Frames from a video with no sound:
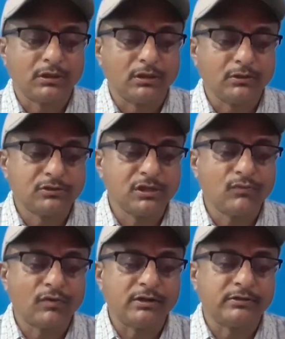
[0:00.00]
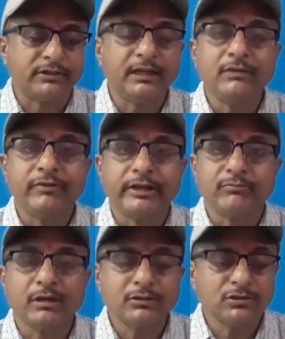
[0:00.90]
She felt really very
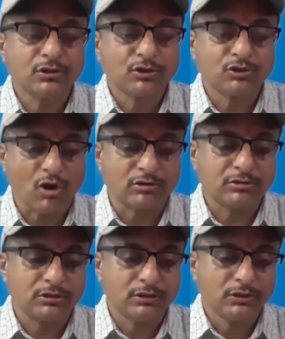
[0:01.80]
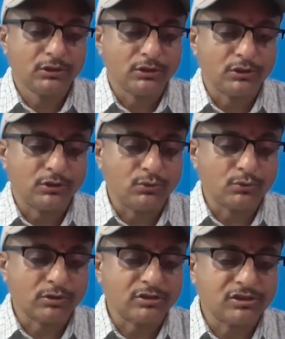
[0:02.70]
much shocked. You
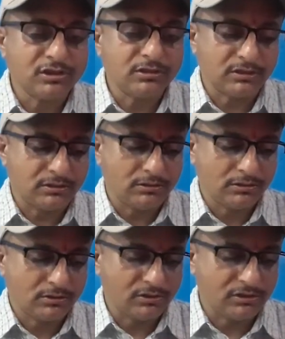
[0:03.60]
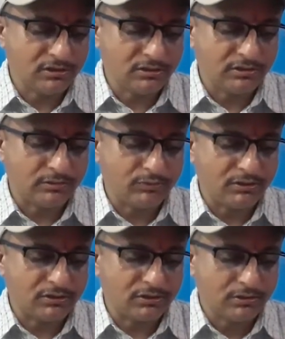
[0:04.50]
conceited. Conceited here
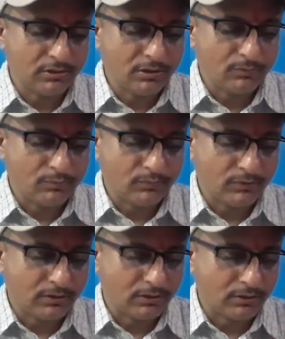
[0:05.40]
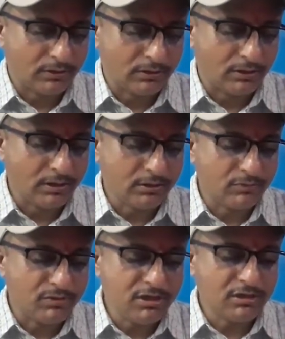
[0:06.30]
means, here
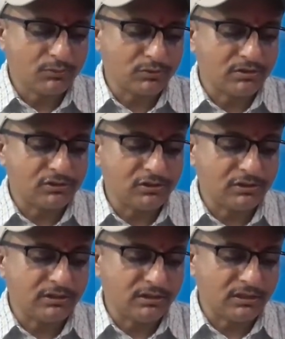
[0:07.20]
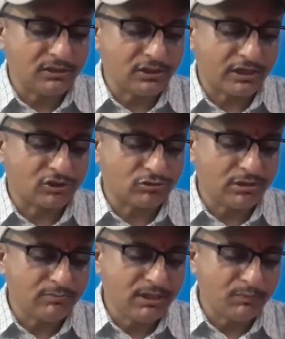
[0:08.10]
the meaning of conceited is
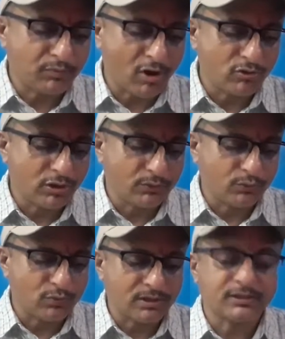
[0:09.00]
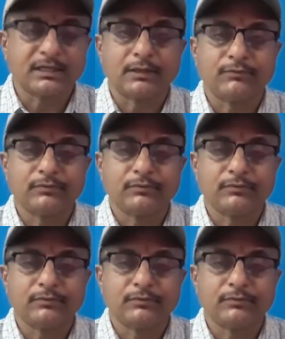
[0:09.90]
extremely proud of oneself.